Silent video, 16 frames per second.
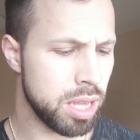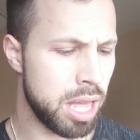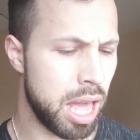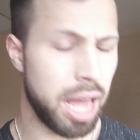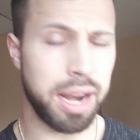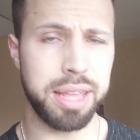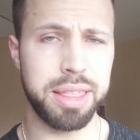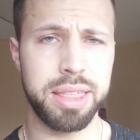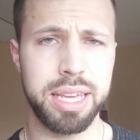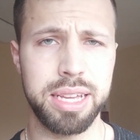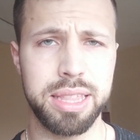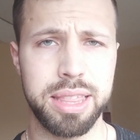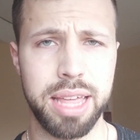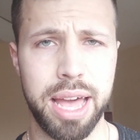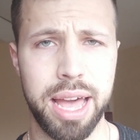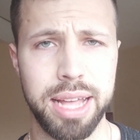And I
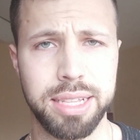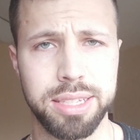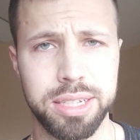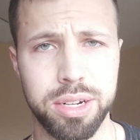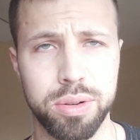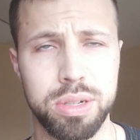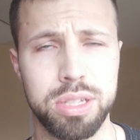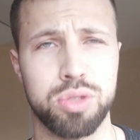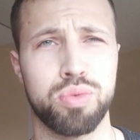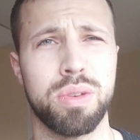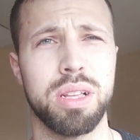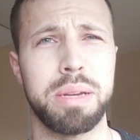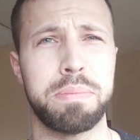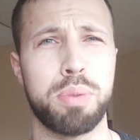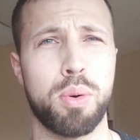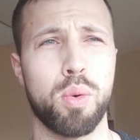think that, it's
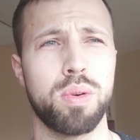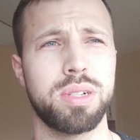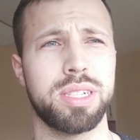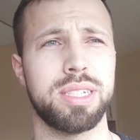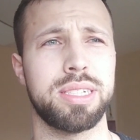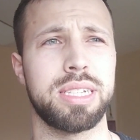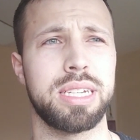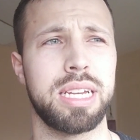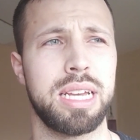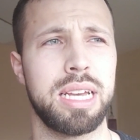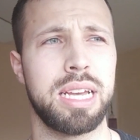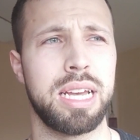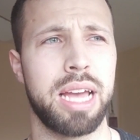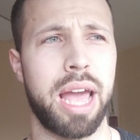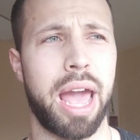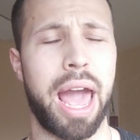really important
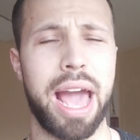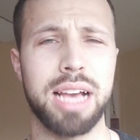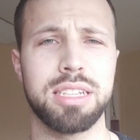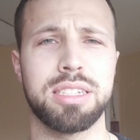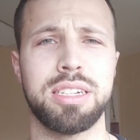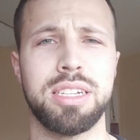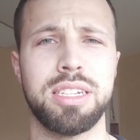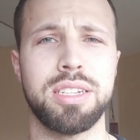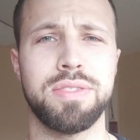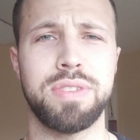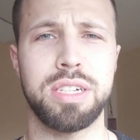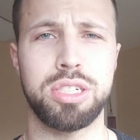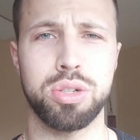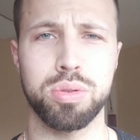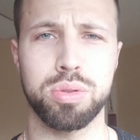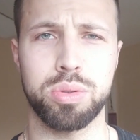as an
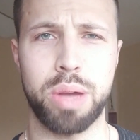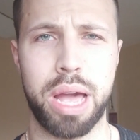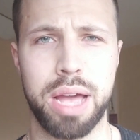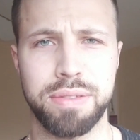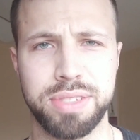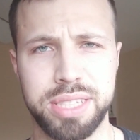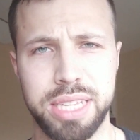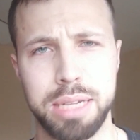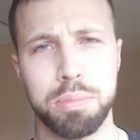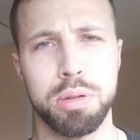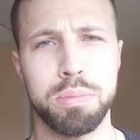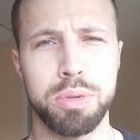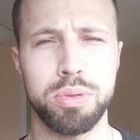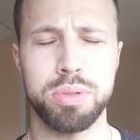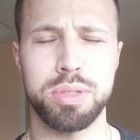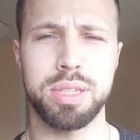individual to have stable
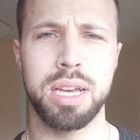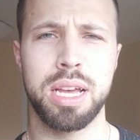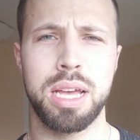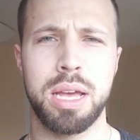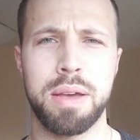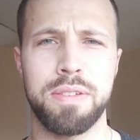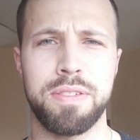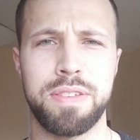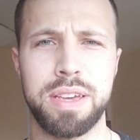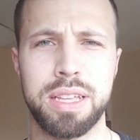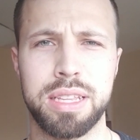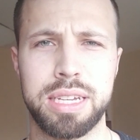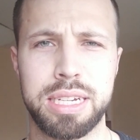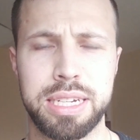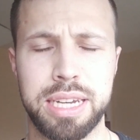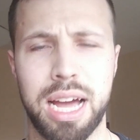moods,
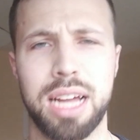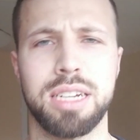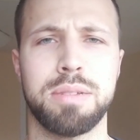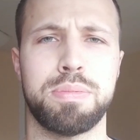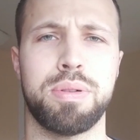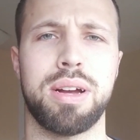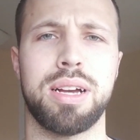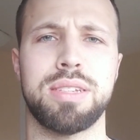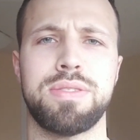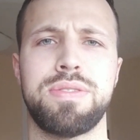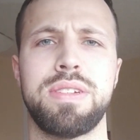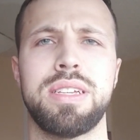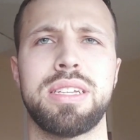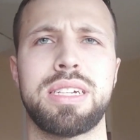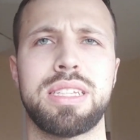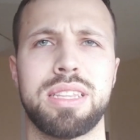feeling non-depressed,
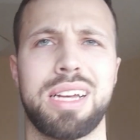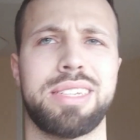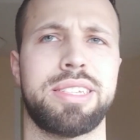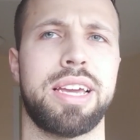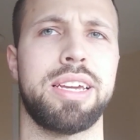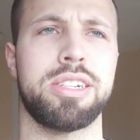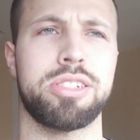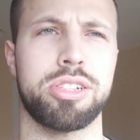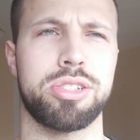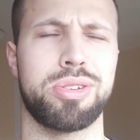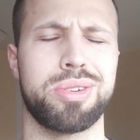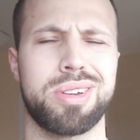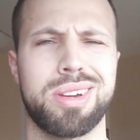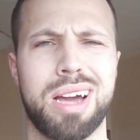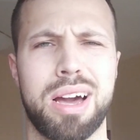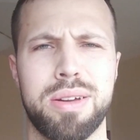feeling less anxious, so you
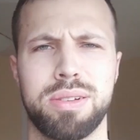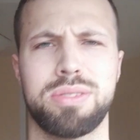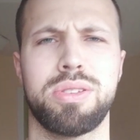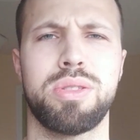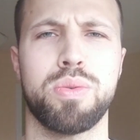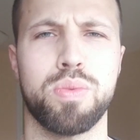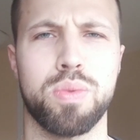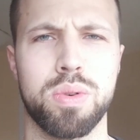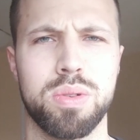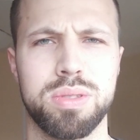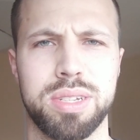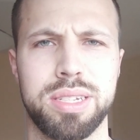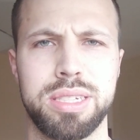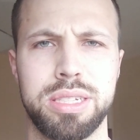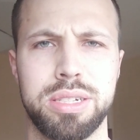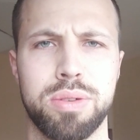can go out into the world
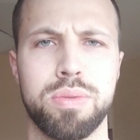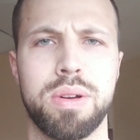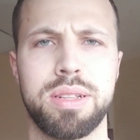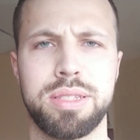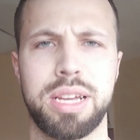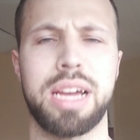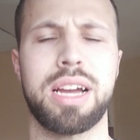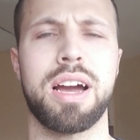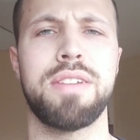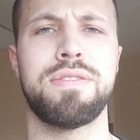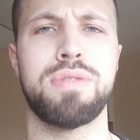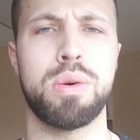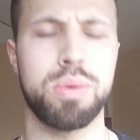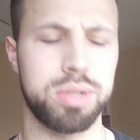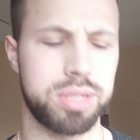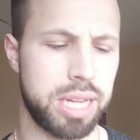and, take
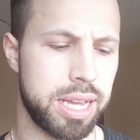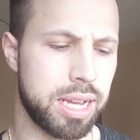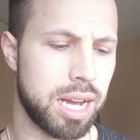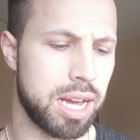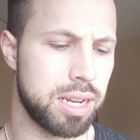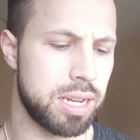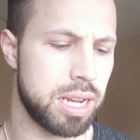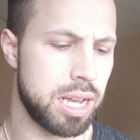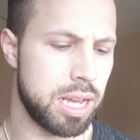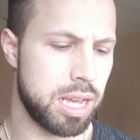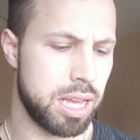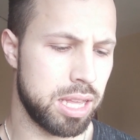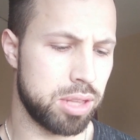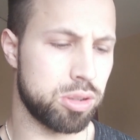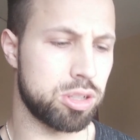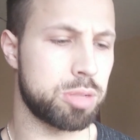on
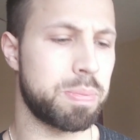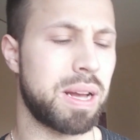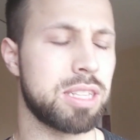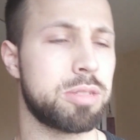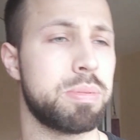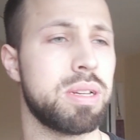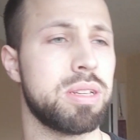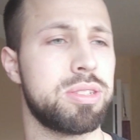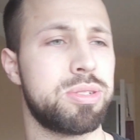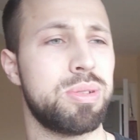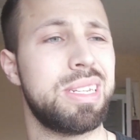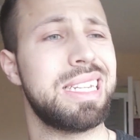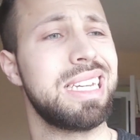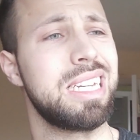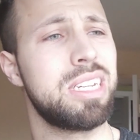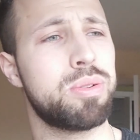the responsibilities you
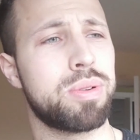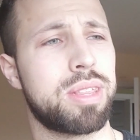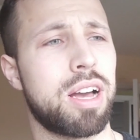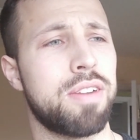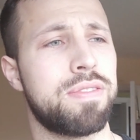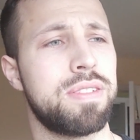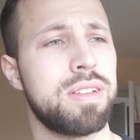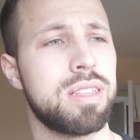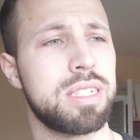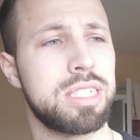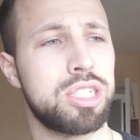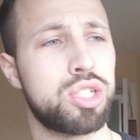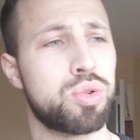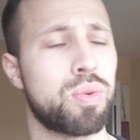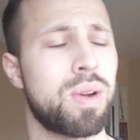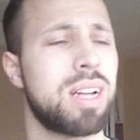need without feeling
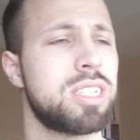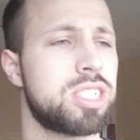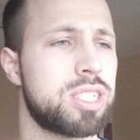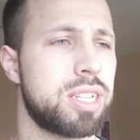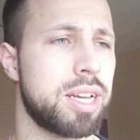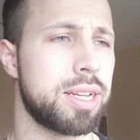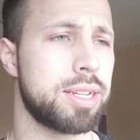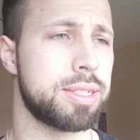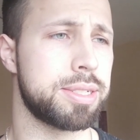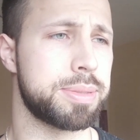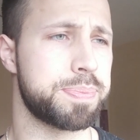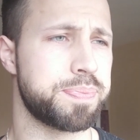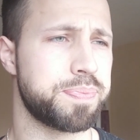drenched and,